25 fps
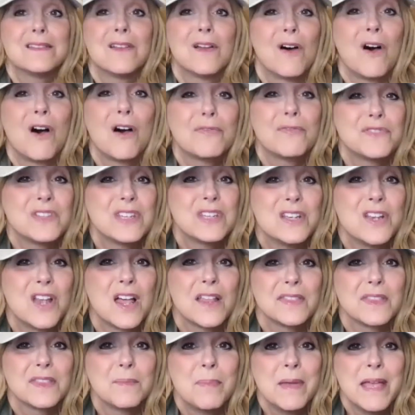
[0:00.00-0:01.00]
often
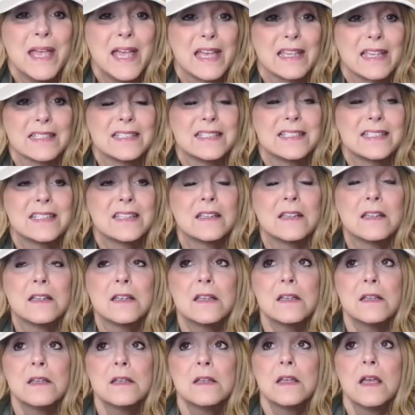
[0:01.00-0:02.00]
not the best.
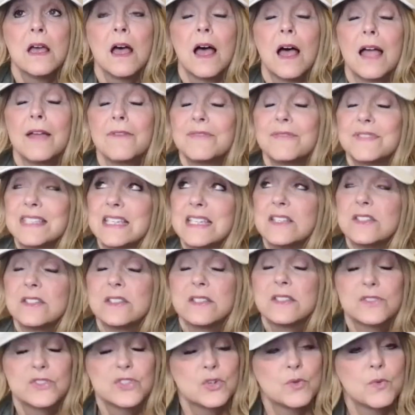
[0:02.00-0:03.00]
I've seen
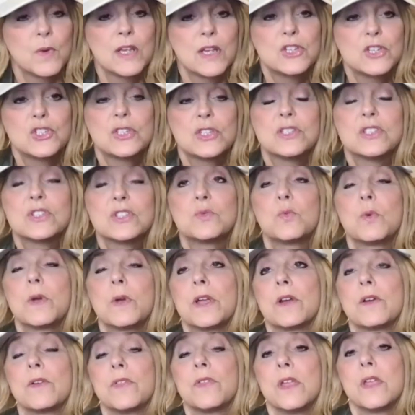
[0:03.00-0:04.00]
situations
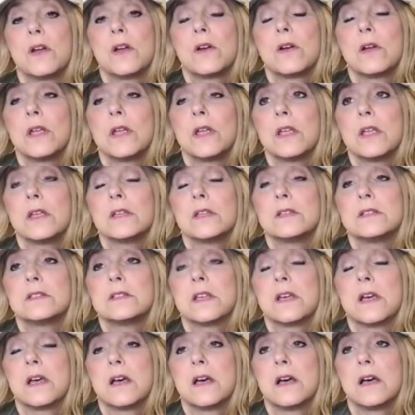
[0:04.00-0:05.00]
where there is
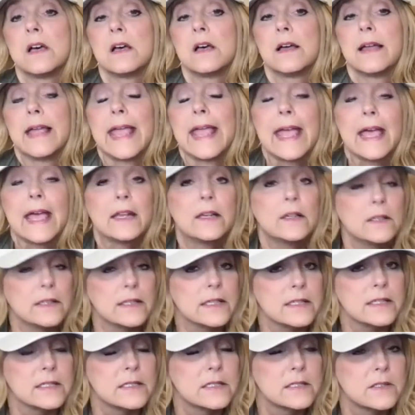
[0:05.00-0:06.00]
an
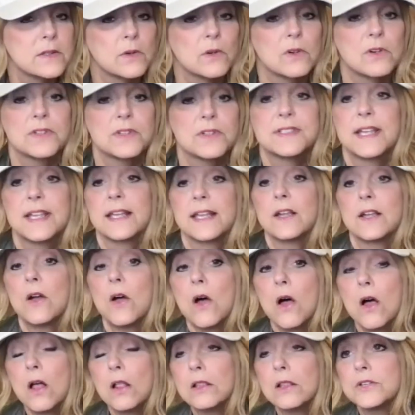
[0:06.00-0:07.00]
analyst or a
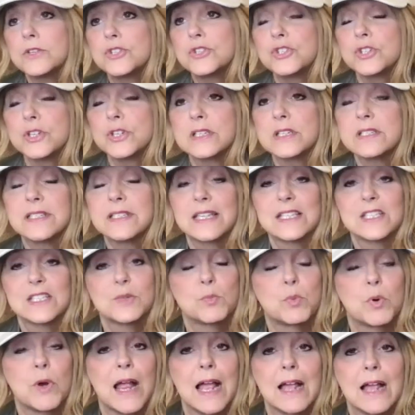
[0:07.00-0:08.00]
psychologist that's
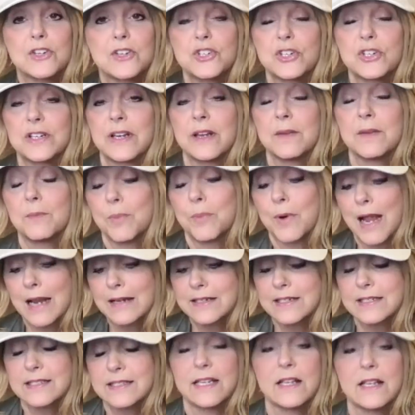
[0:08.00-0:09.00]

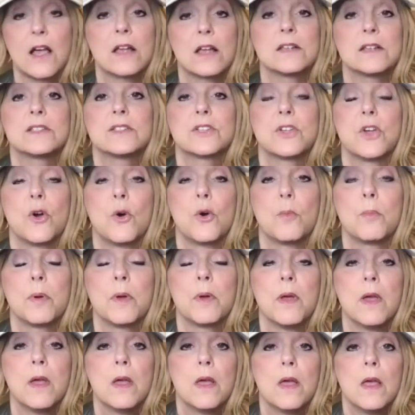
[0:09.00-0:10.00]
practicing out of scope.
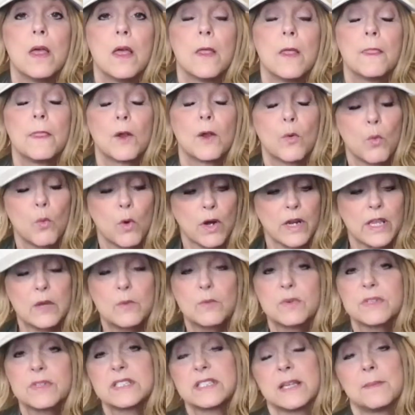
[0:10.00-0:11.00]
They're working
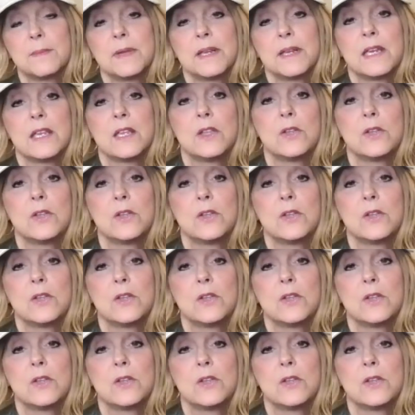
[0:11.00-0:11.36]
with somebody